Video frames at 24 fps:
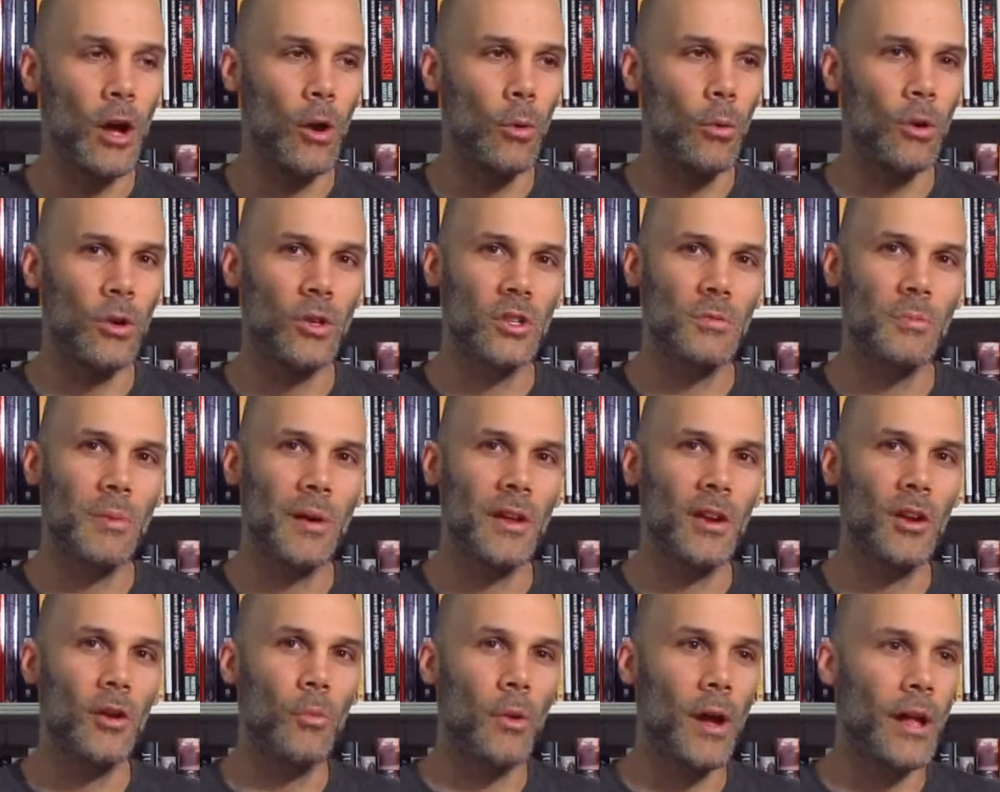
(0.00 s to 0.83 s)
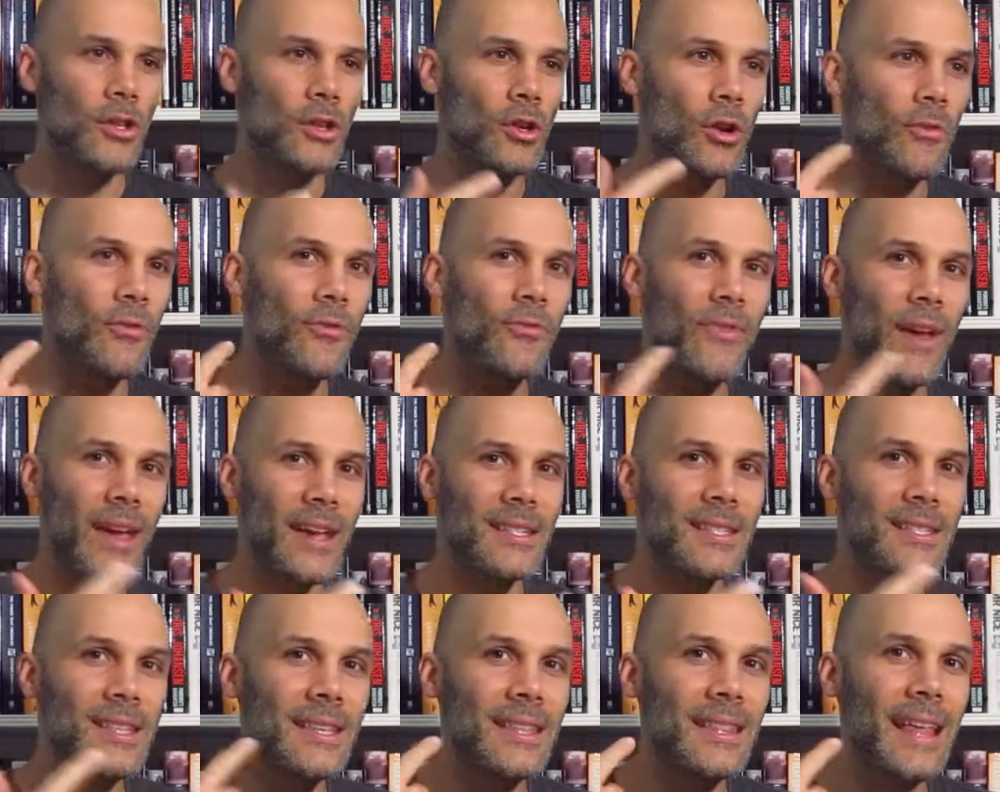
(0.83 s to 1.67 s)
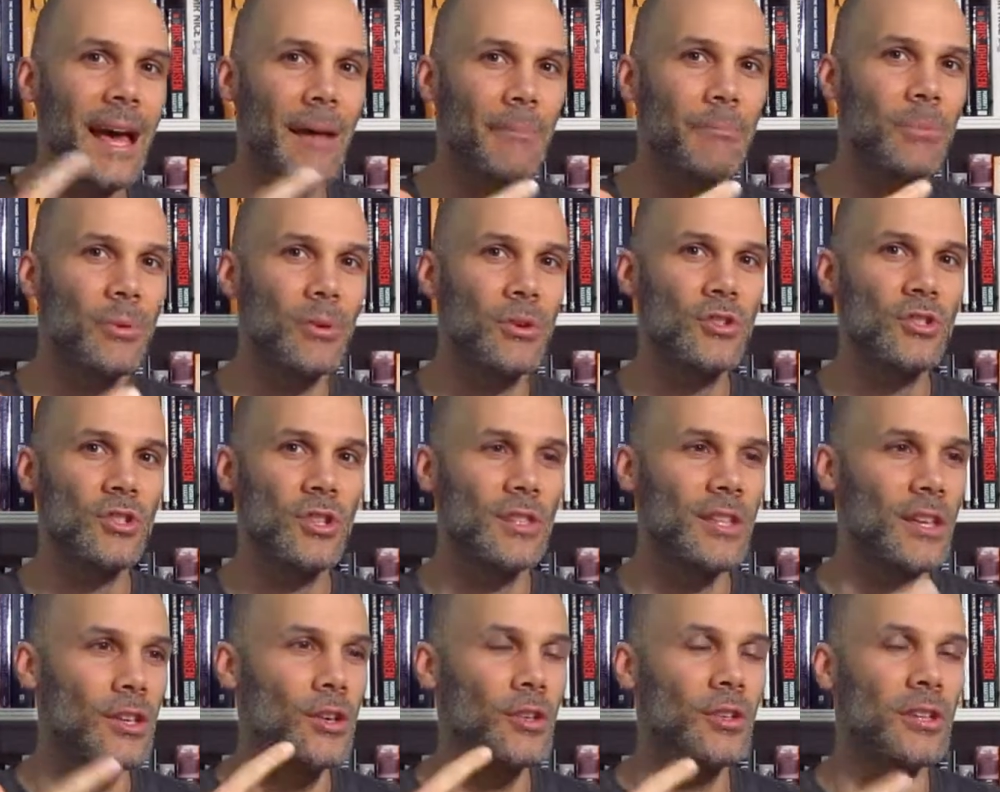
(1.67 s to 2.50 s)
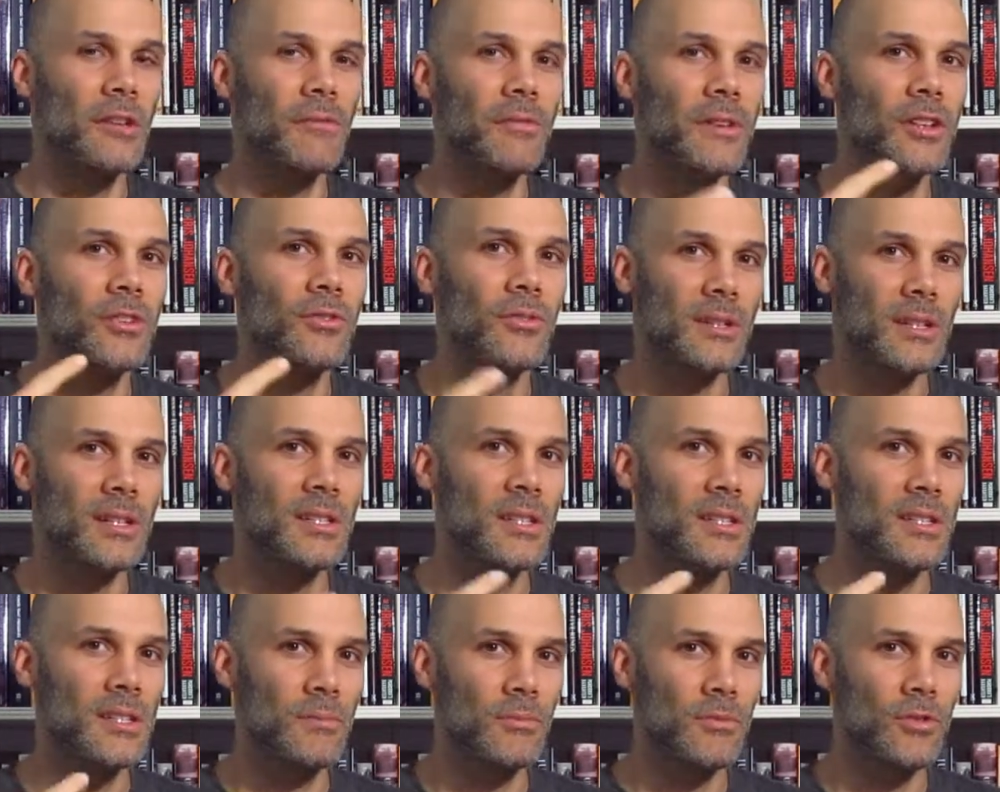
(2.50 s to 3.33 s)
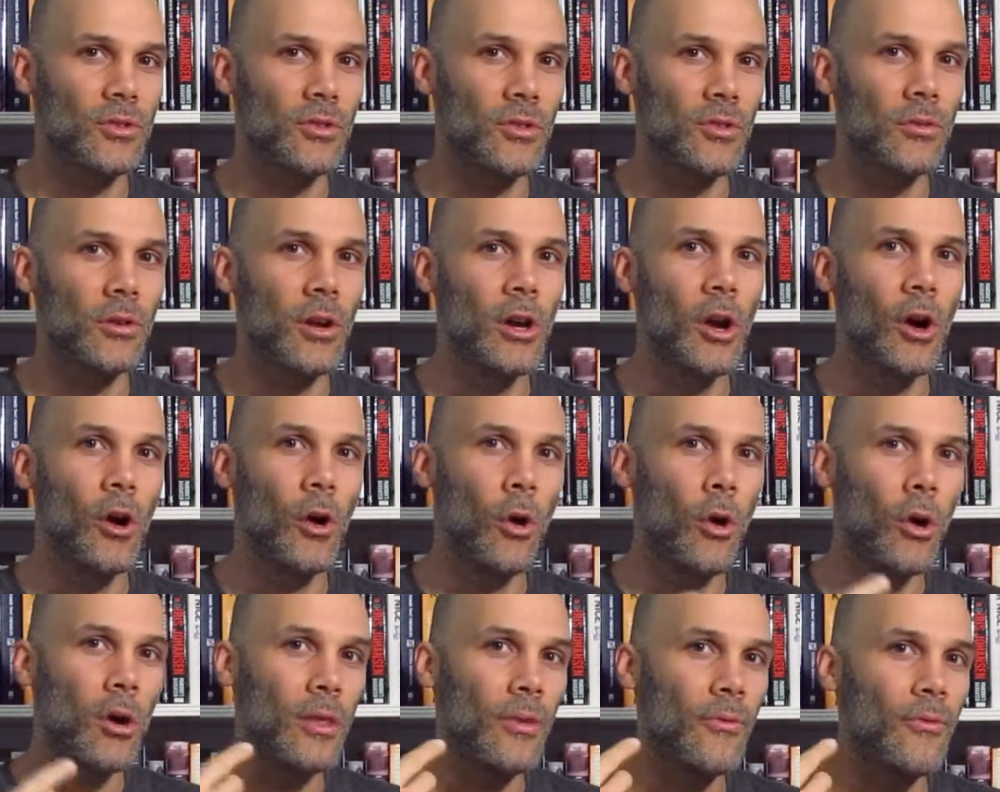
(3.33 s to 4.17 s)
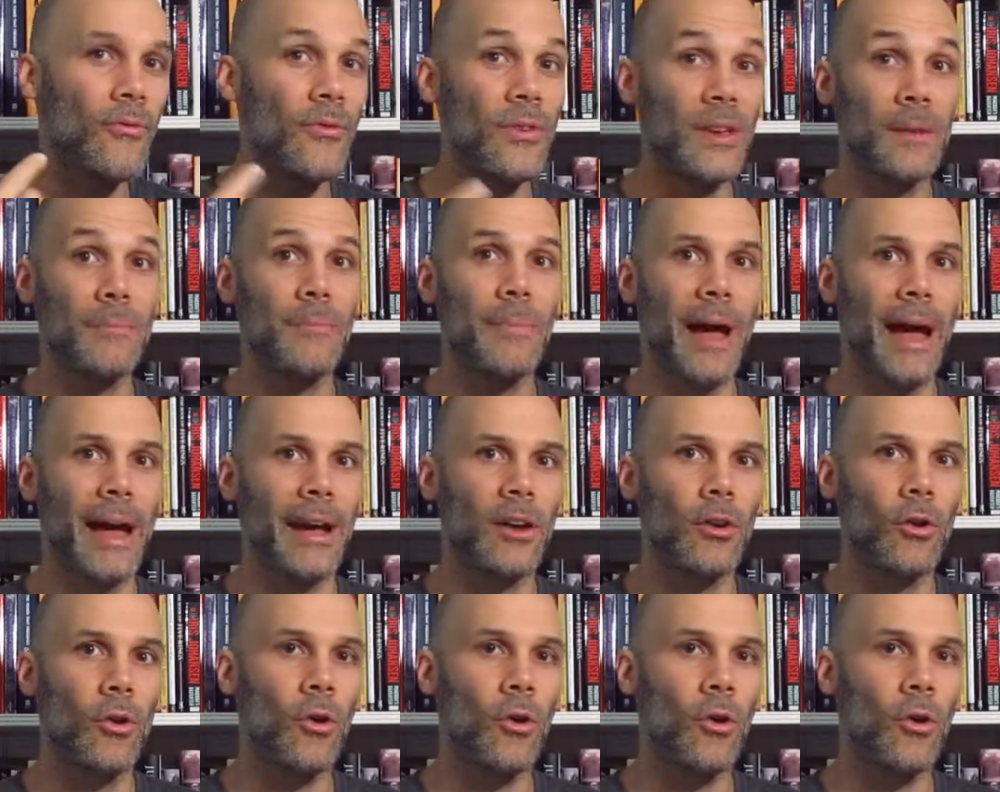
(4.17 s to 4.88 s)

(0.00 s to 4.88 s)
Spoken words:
works better when you're facing that person that you're giving criticism to, or the feedback.